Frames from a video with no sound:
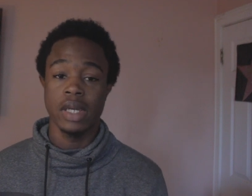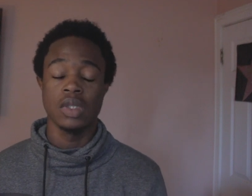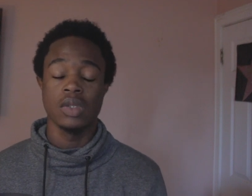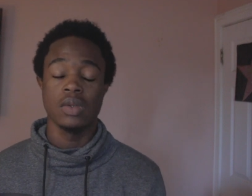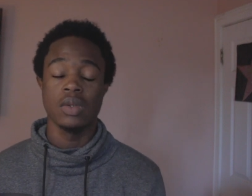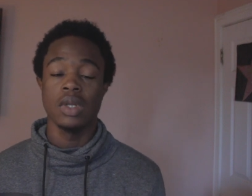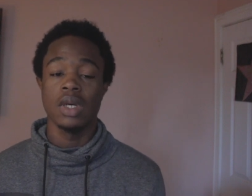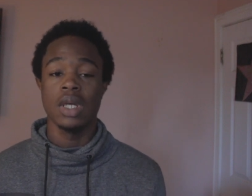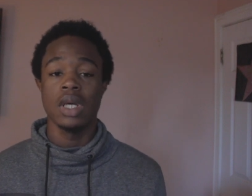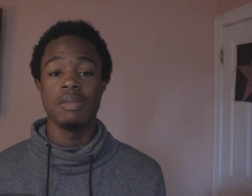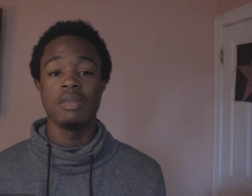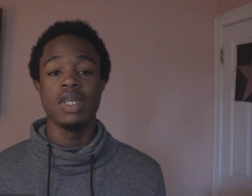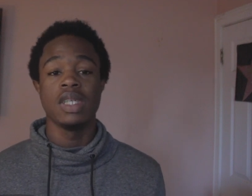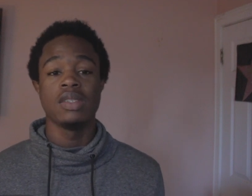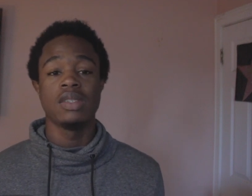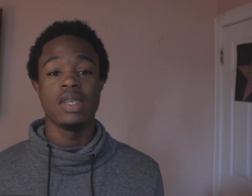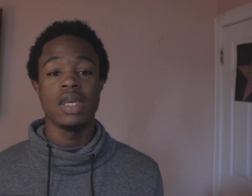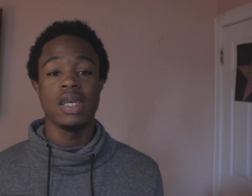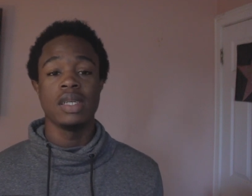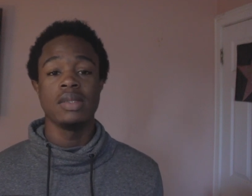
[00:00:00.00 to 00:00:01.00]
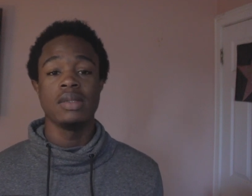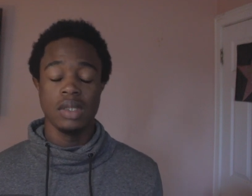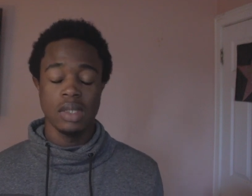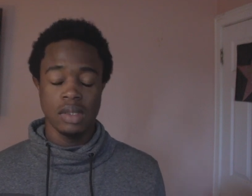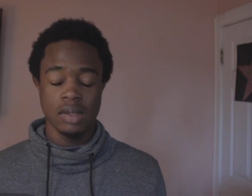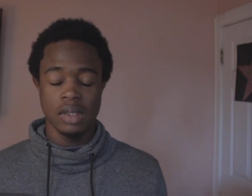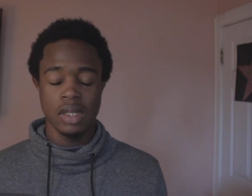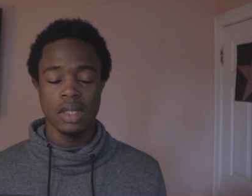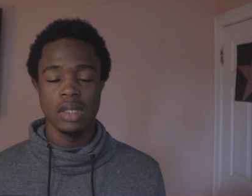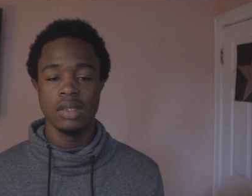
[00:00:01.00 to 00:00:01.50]
So with all that being said,
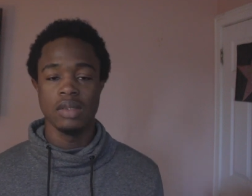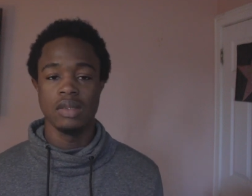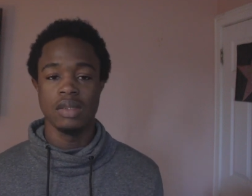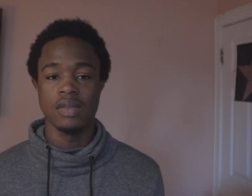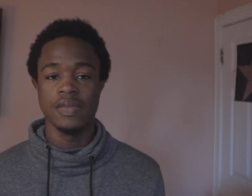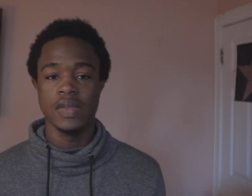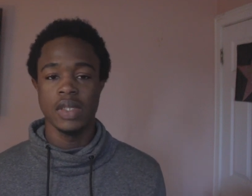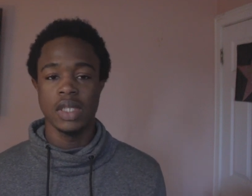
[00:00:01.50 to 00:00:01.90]
let's get into the